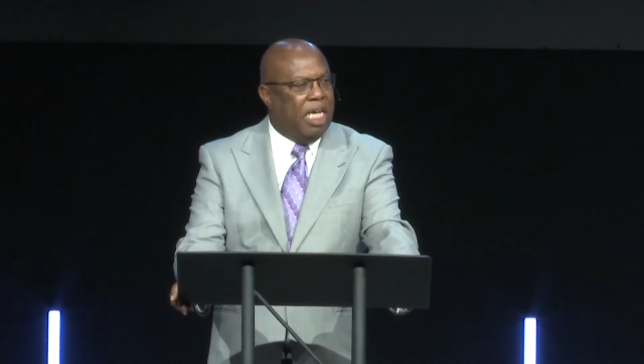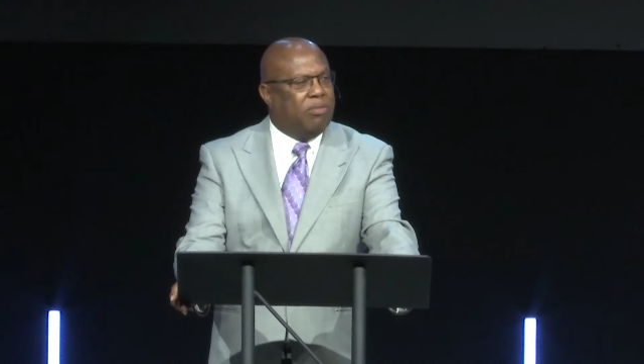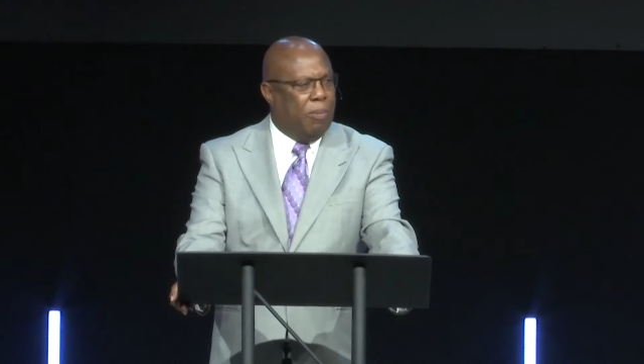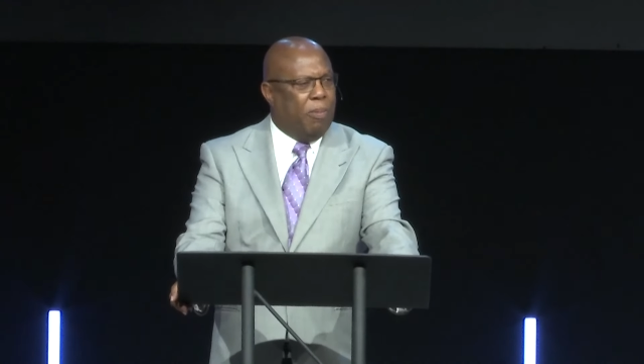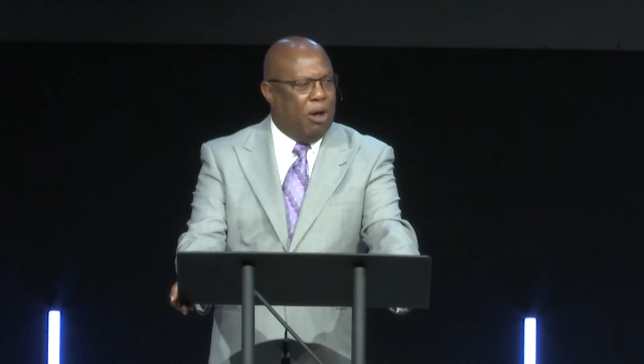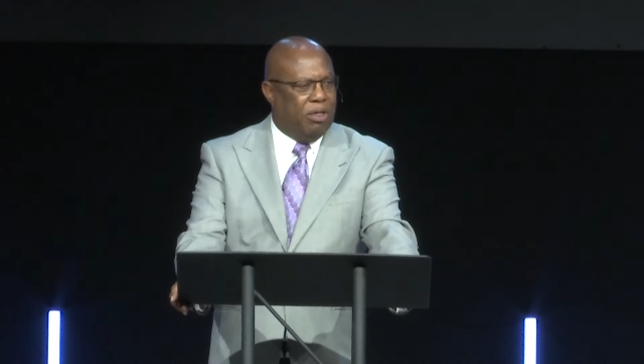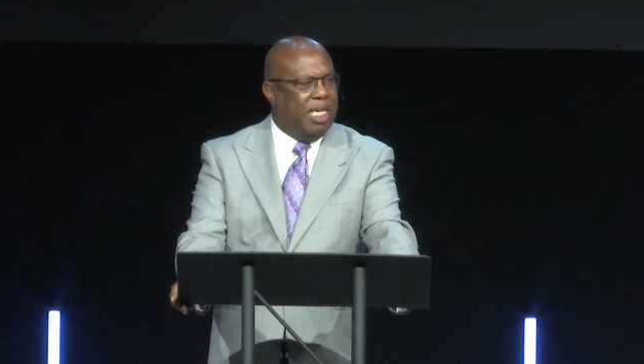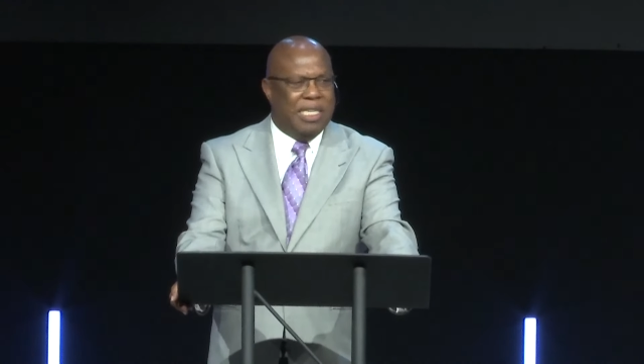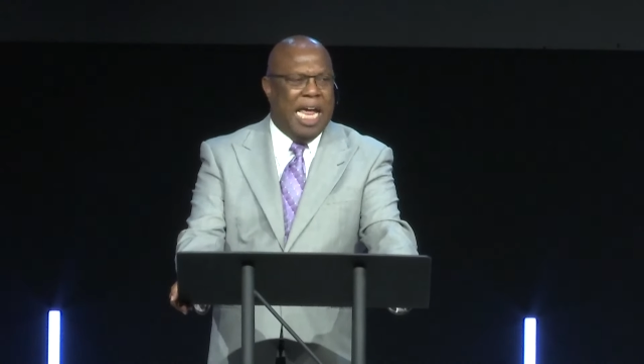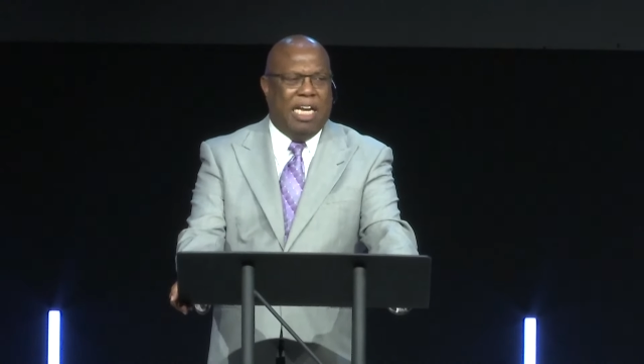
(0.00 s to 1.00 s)
That's what Paul
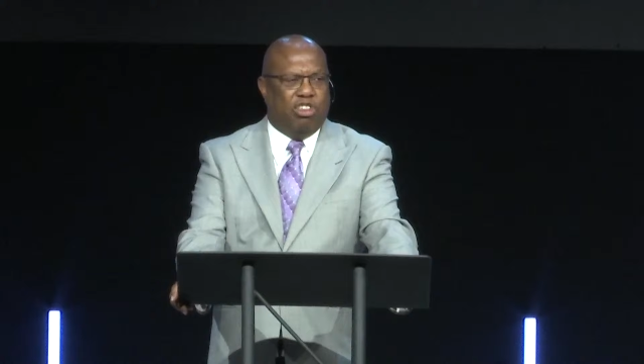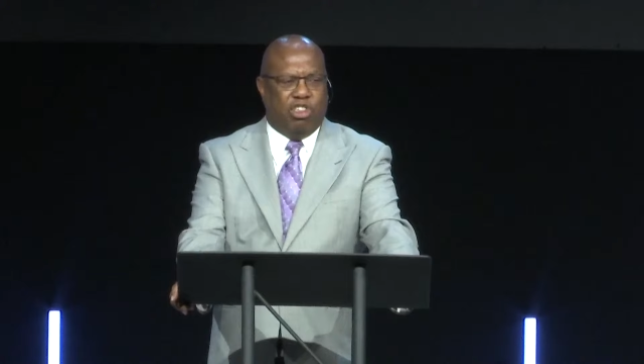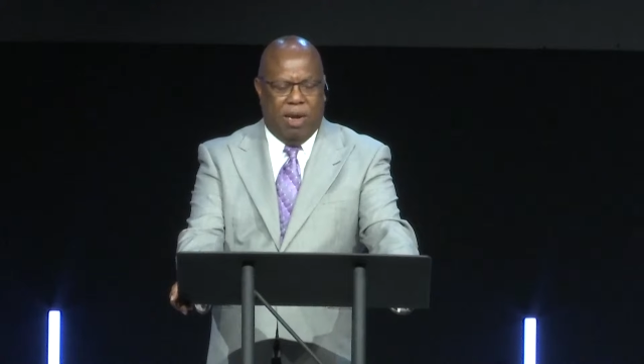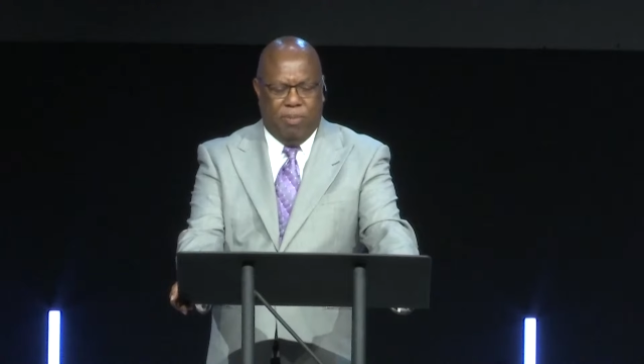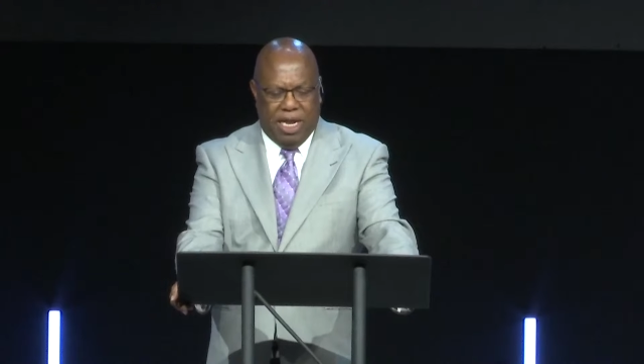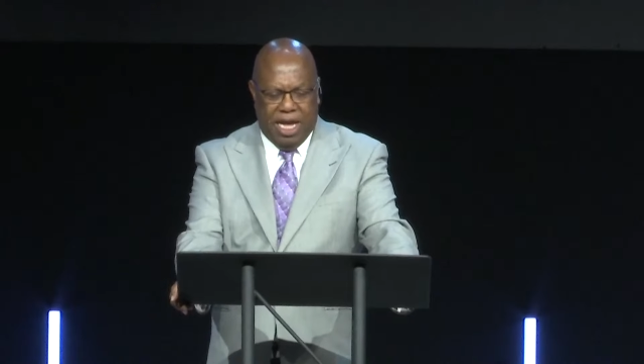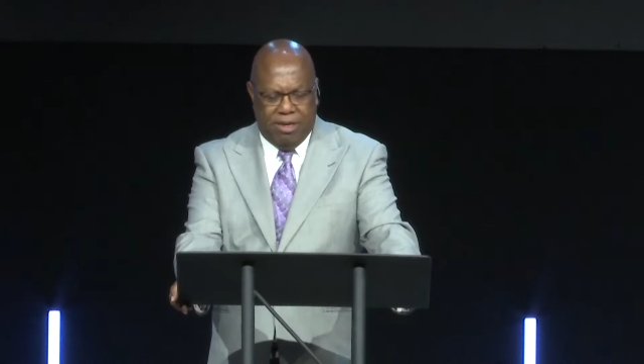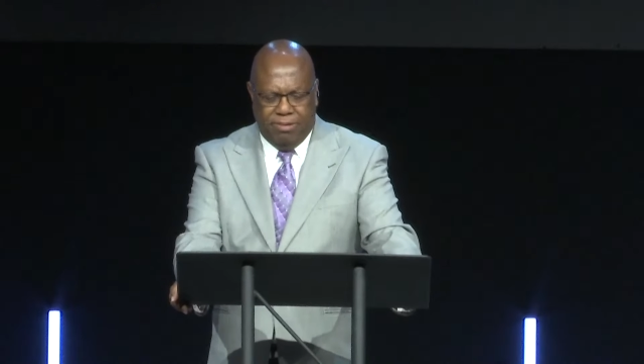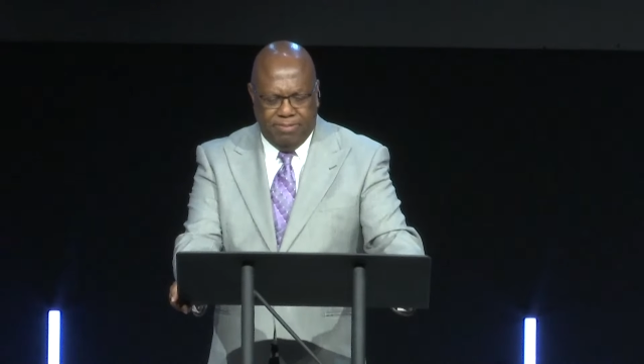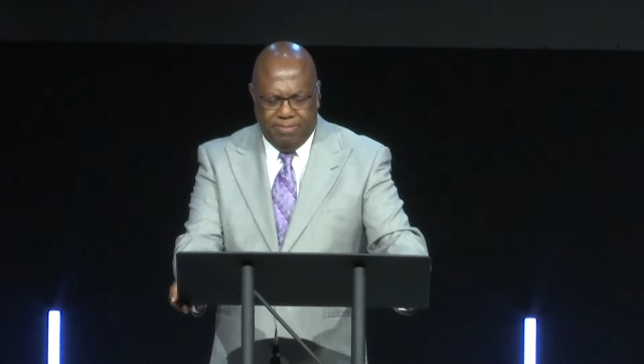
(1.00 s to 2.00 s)
says. I ain't ashamed of that.